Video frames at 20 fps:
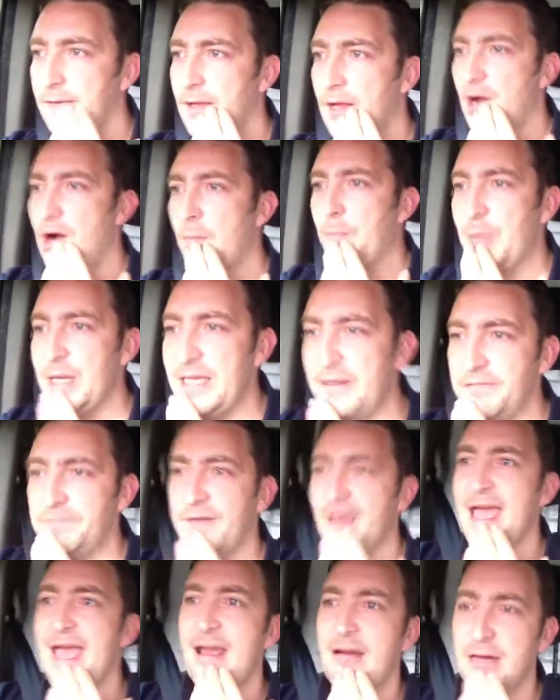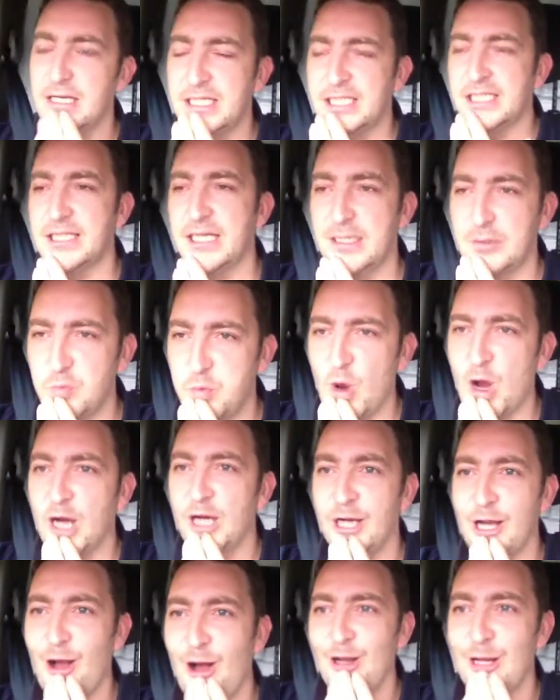I'll be fair, it's
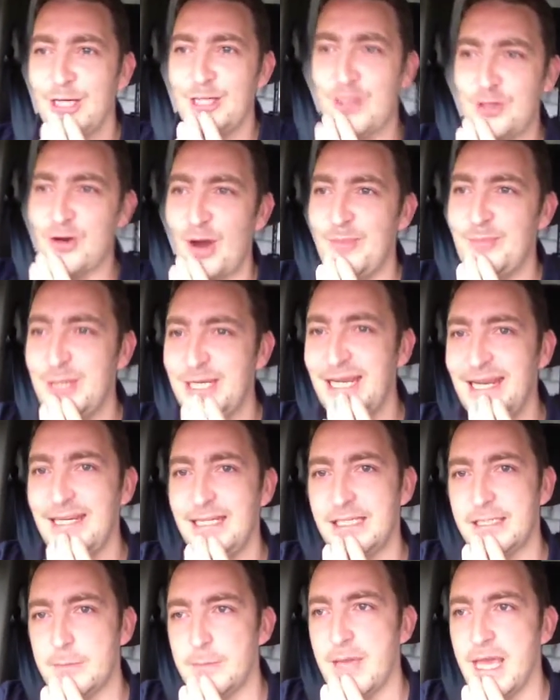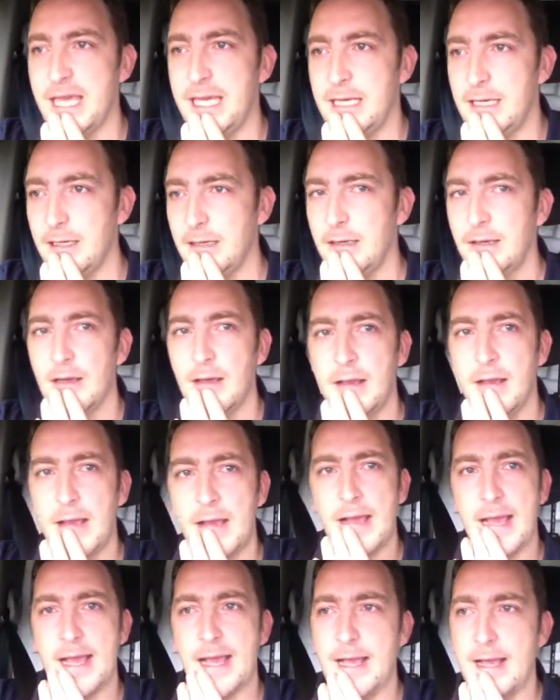one guy's drugged it into me,
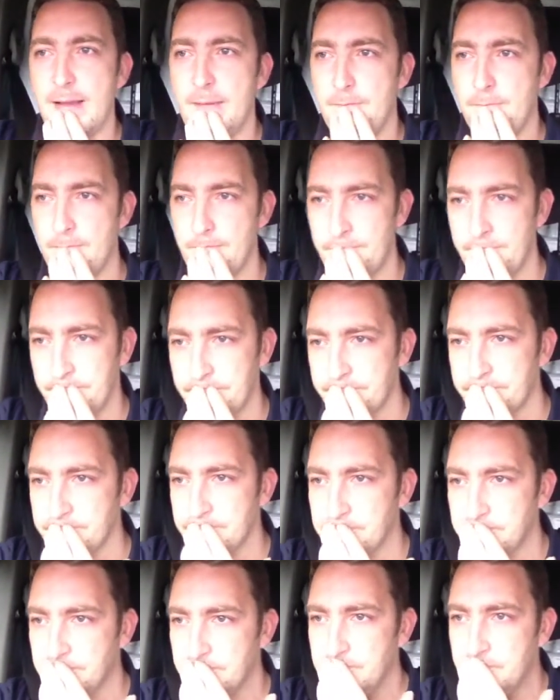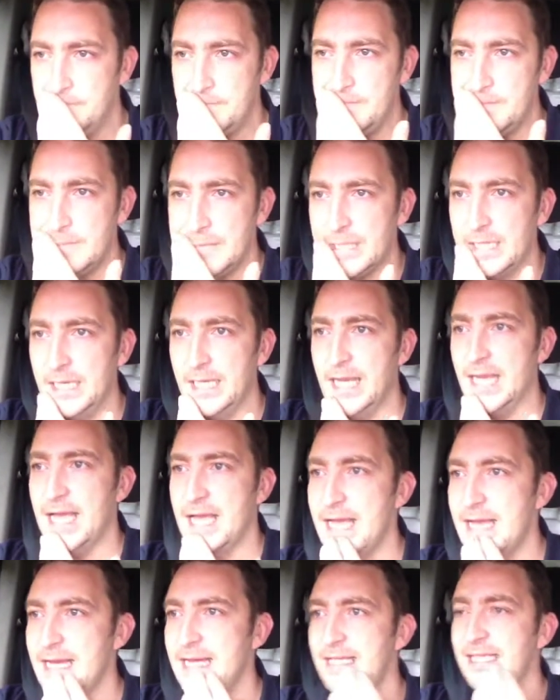
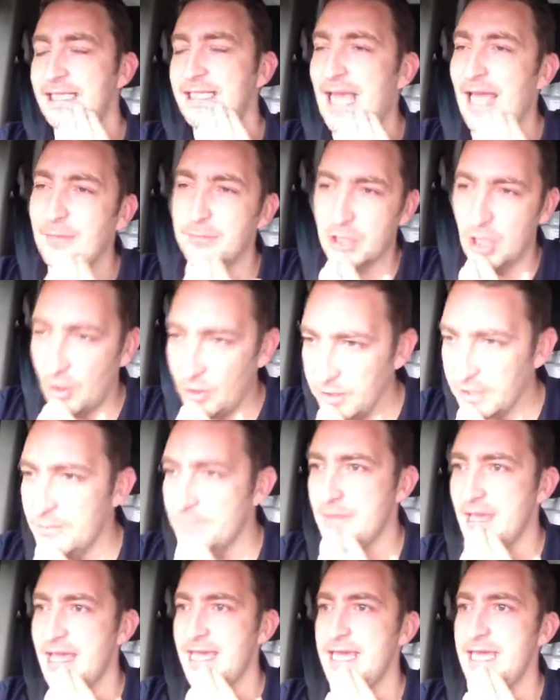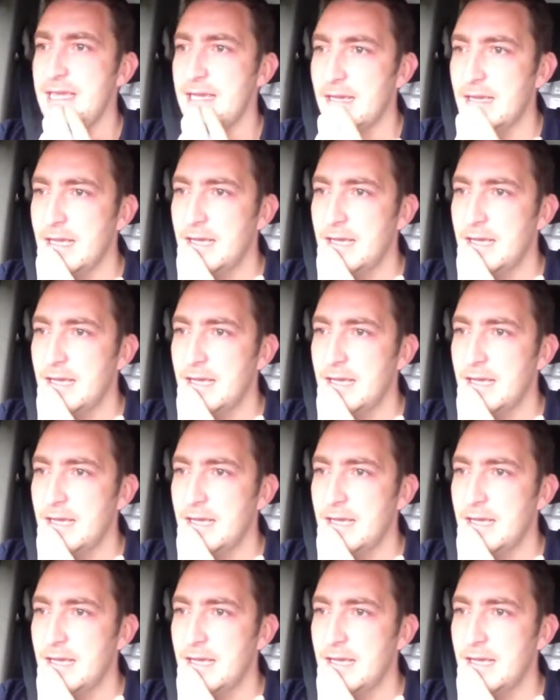and he's kept on at me